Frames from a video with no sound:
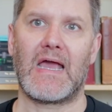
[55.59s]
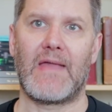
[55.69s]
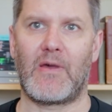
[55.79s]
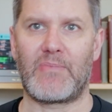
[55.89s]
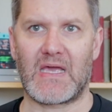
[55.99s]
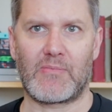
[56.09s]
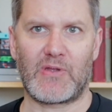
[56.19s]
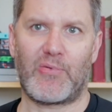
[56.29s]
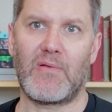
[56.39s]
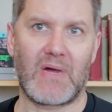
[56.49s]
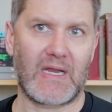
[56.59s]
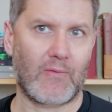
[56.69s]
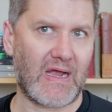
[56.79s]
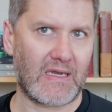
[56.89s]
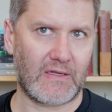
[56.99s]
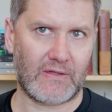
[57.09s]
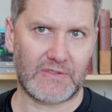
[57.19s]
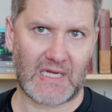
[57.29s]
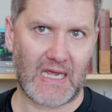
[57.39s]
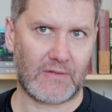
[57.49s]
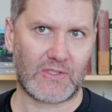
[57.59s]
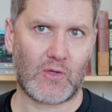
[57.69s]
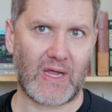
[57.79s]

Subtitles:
and they'll be able to put money right into those accounts